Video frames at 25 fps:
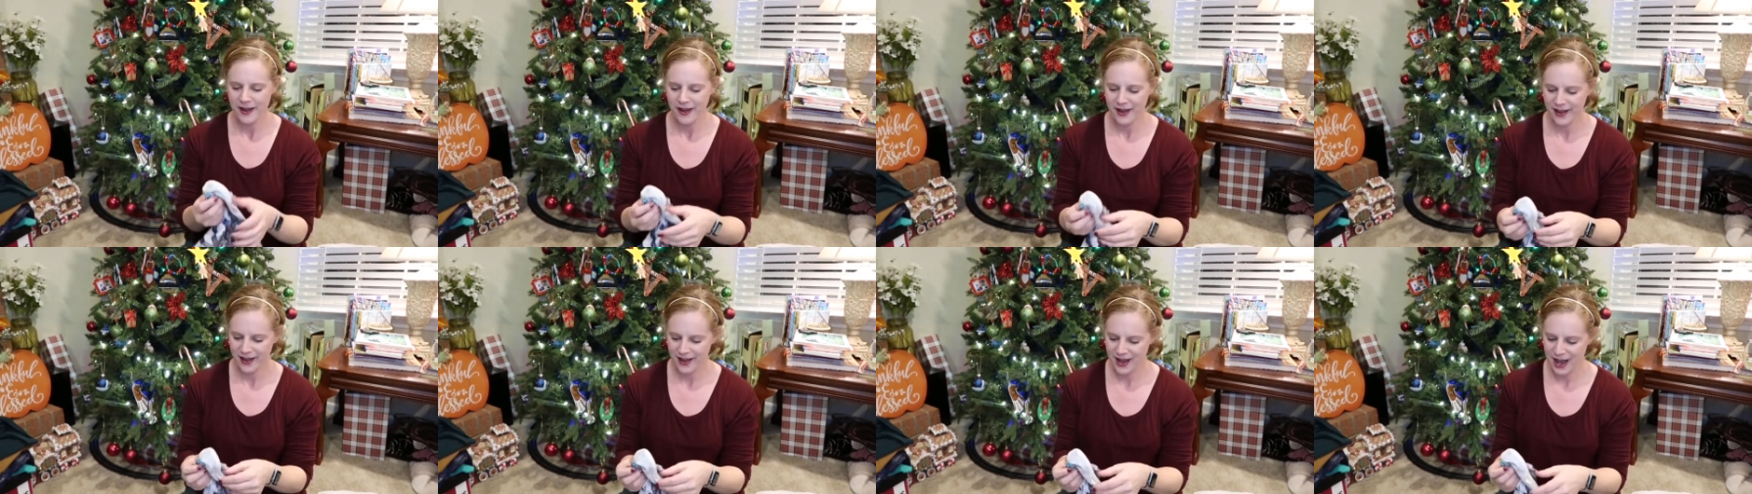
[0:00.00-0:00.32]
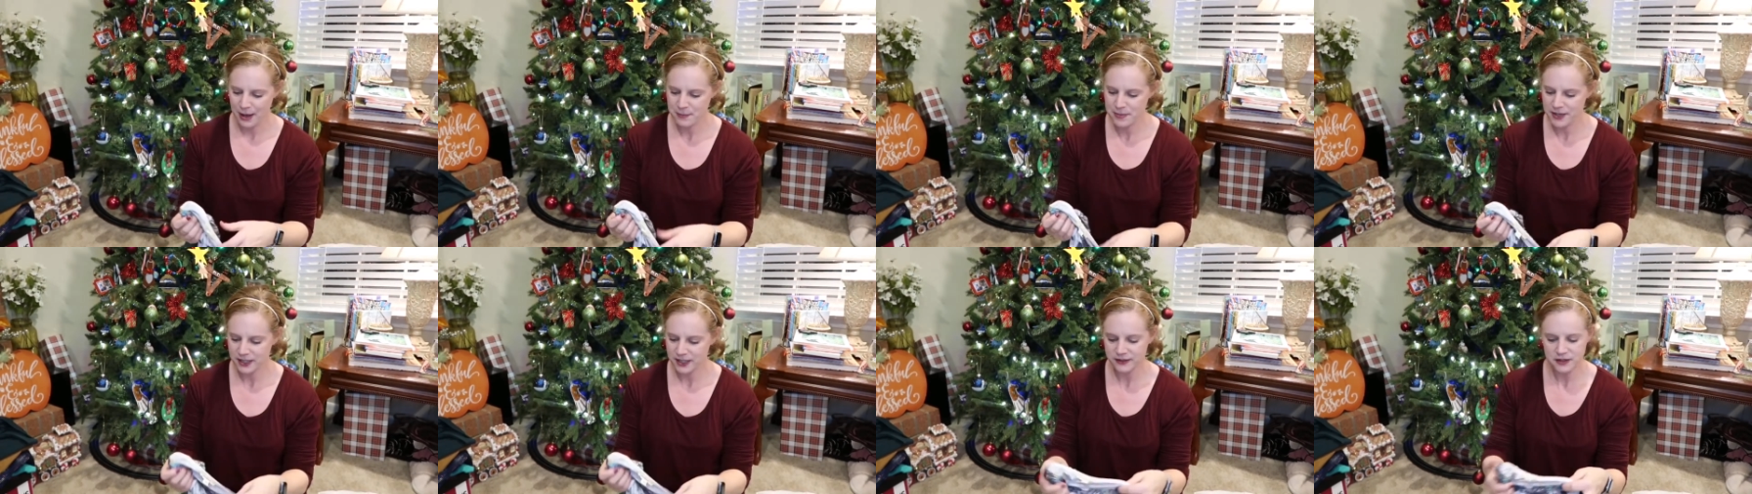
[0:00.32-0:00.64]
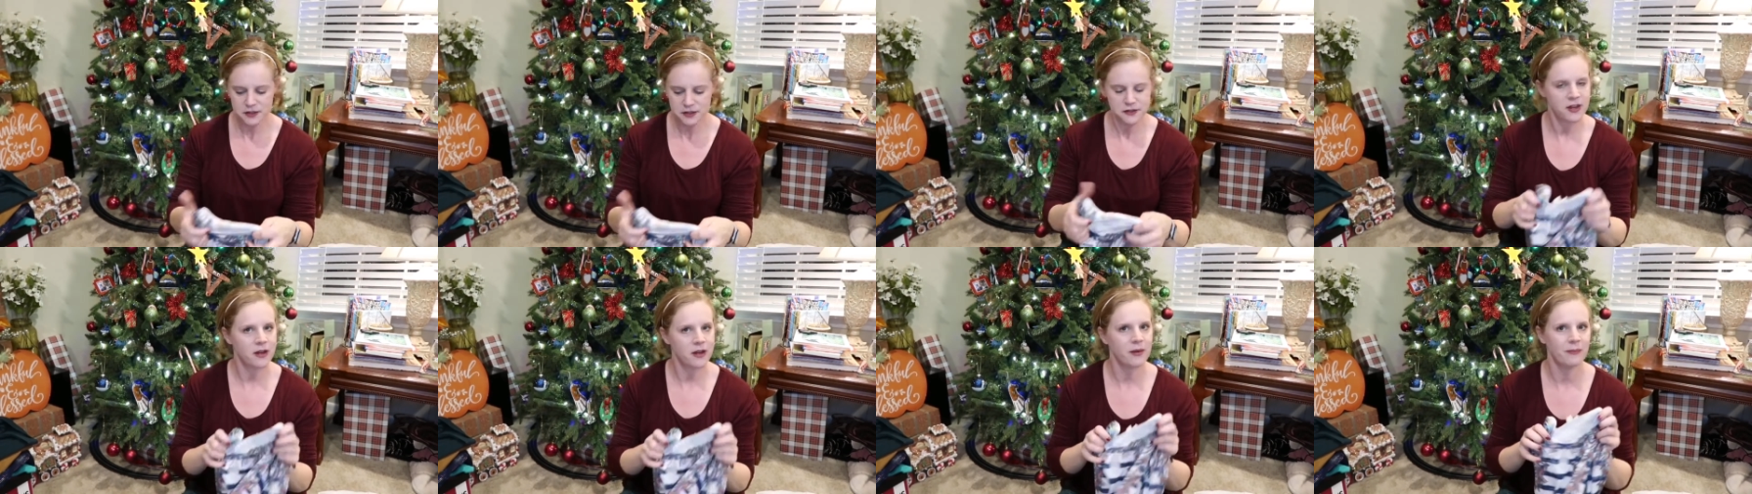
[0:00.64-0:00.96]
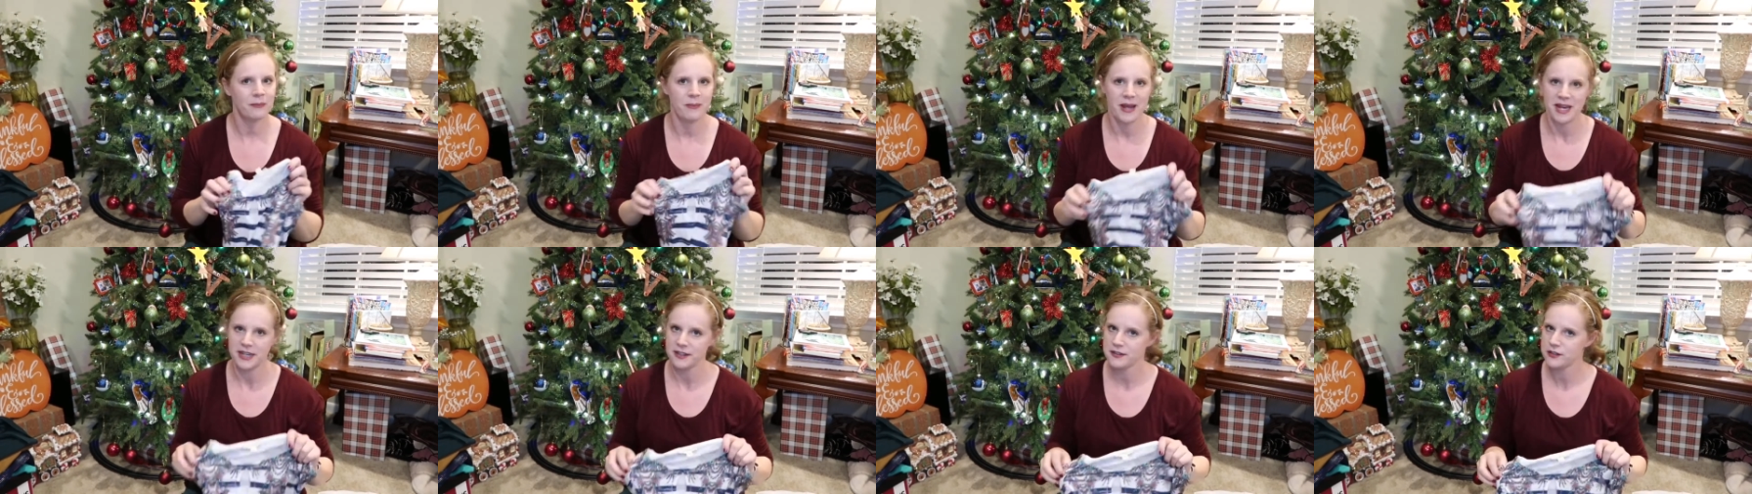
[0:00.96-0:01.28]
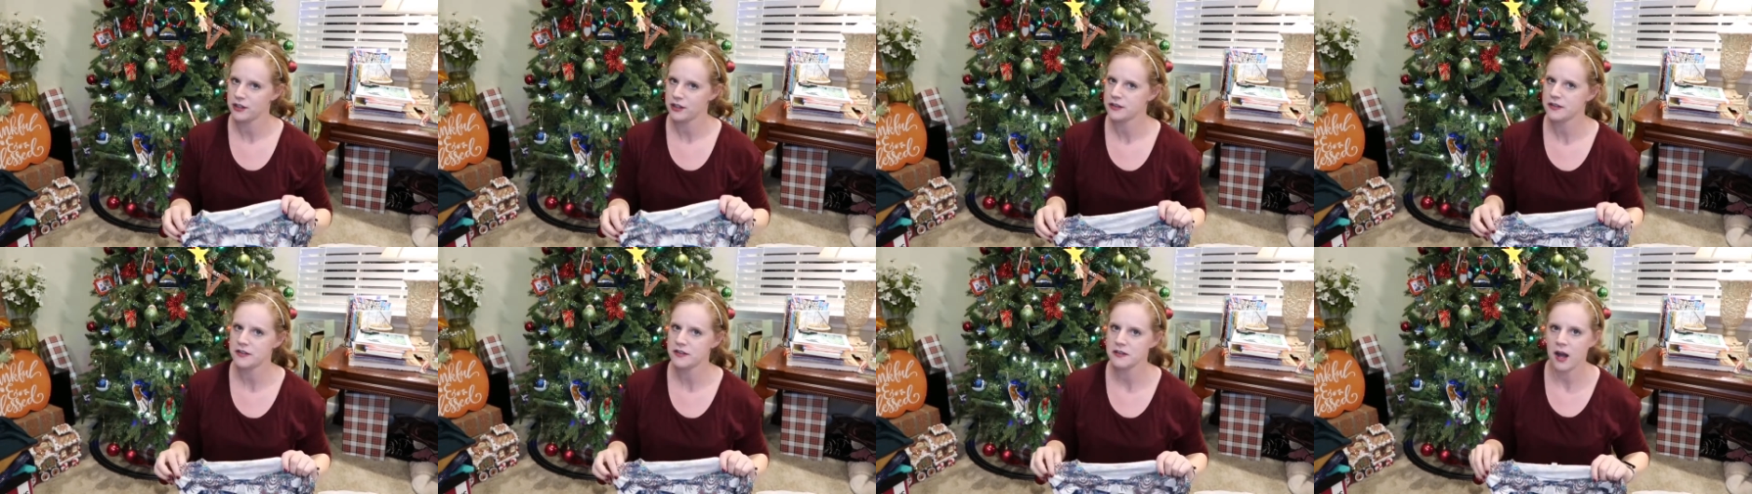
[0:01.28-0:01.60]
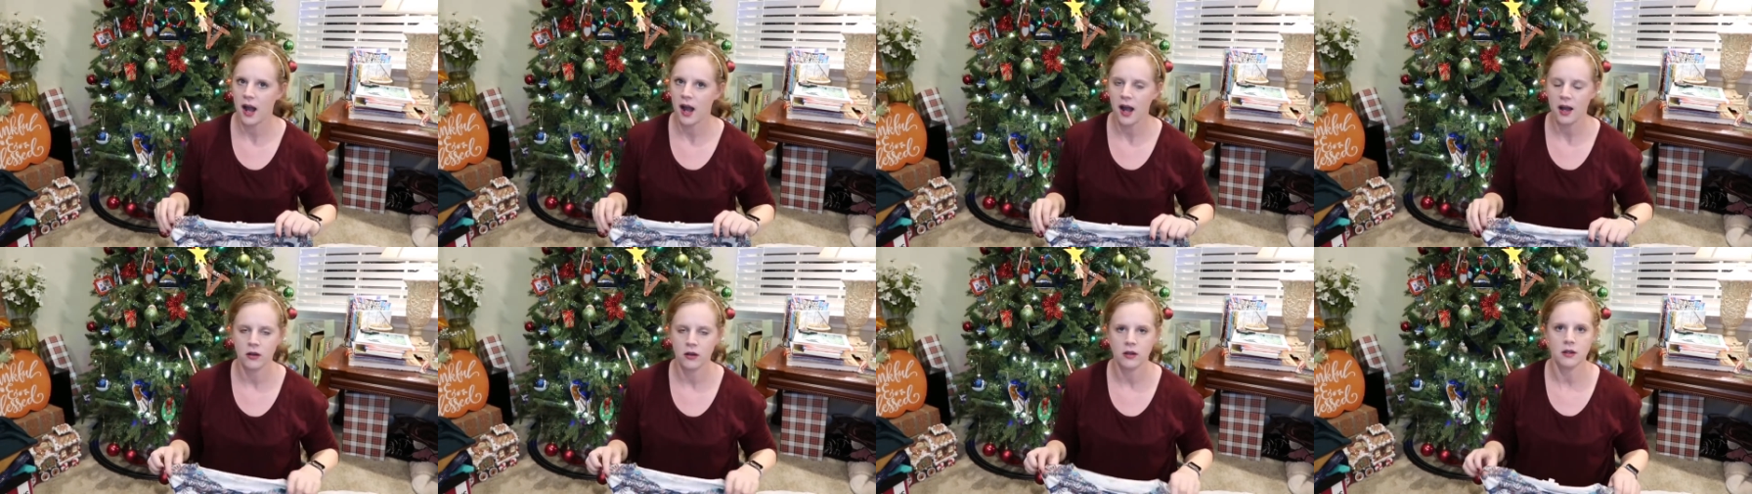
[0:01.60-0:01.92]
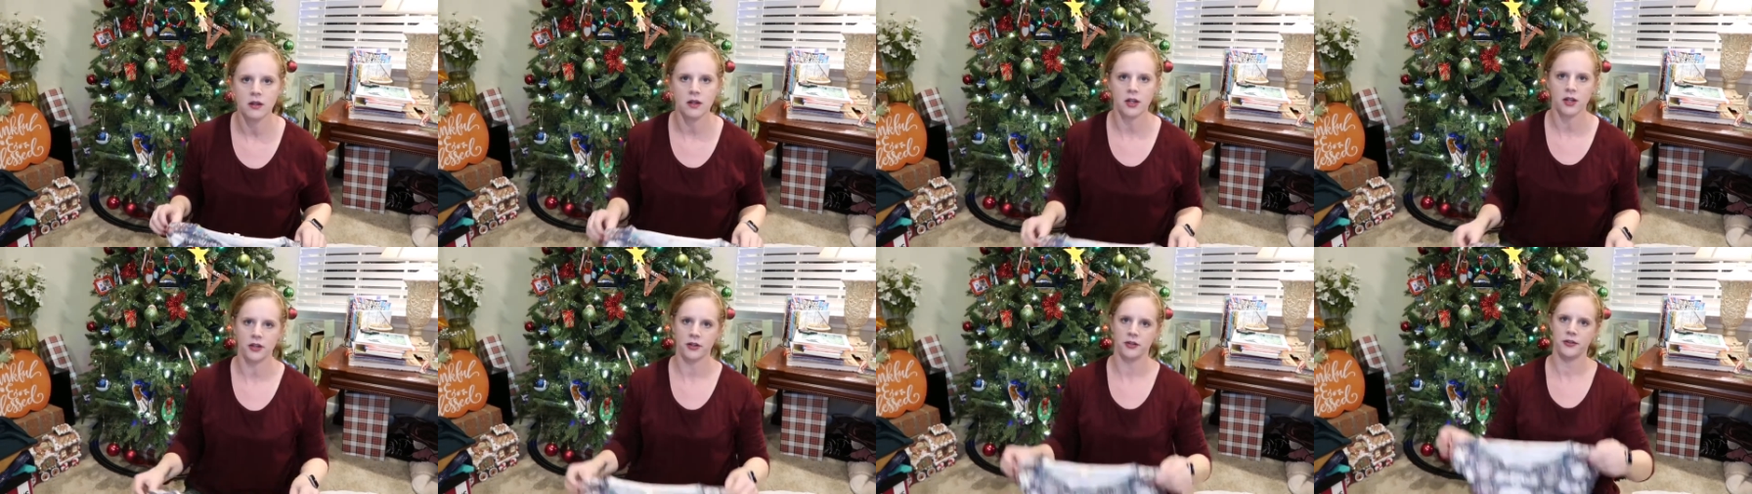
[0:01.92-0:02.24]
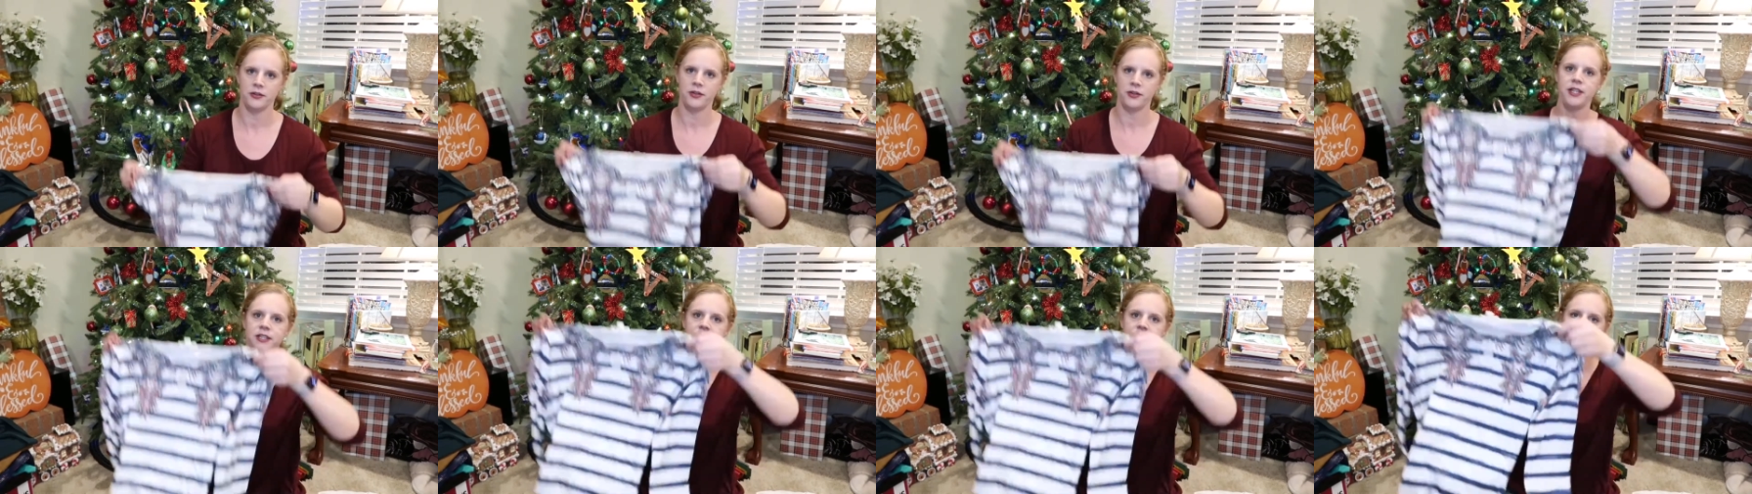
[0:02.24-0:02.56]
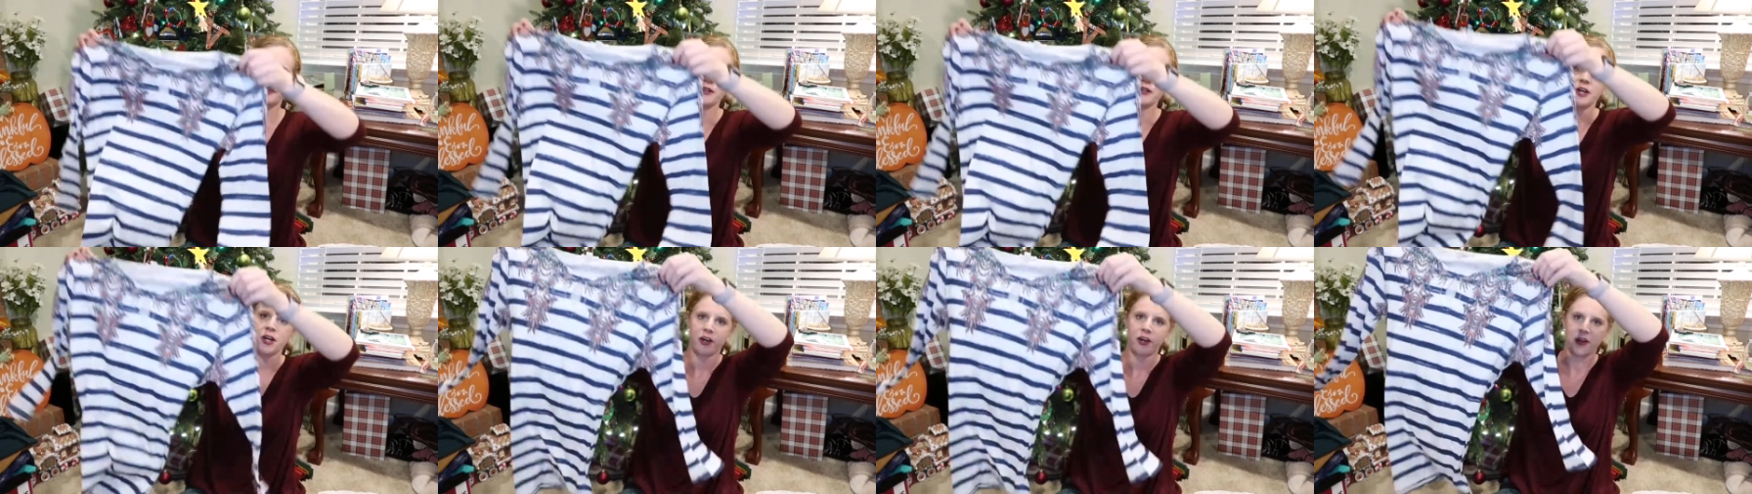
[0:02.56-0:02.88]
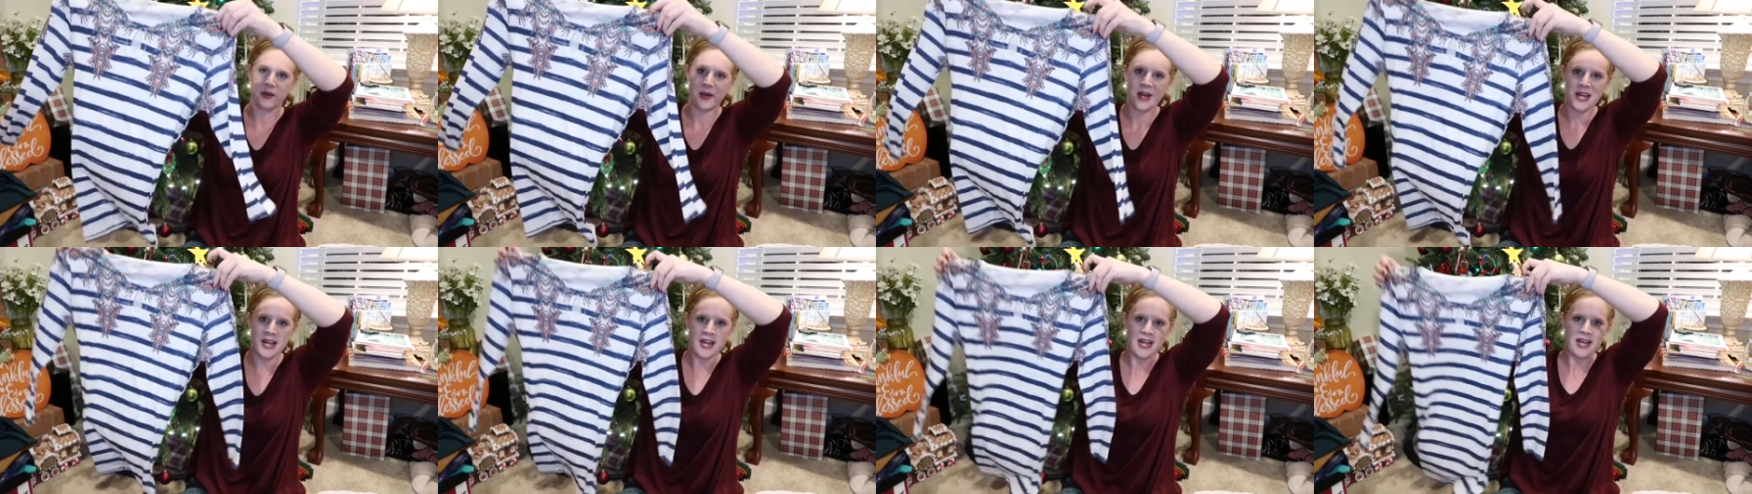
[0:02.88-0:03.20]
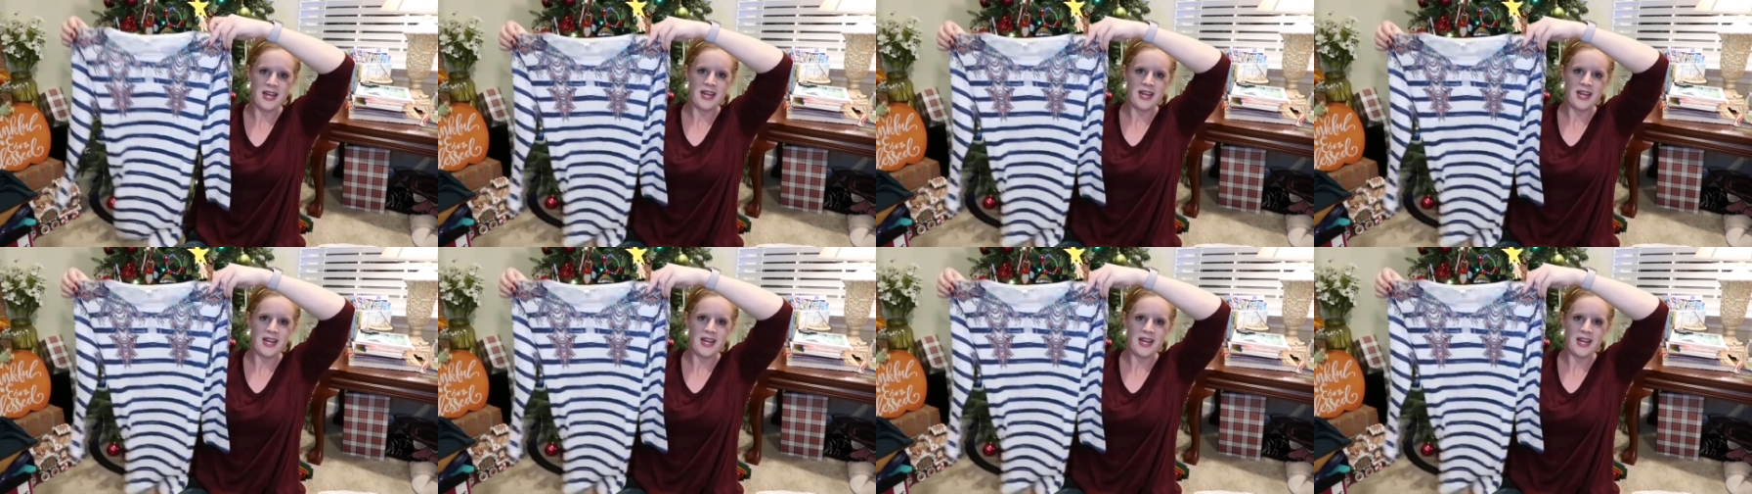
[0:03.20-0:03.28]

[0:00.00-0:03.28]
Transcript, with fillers: I picked this up based on style alone. So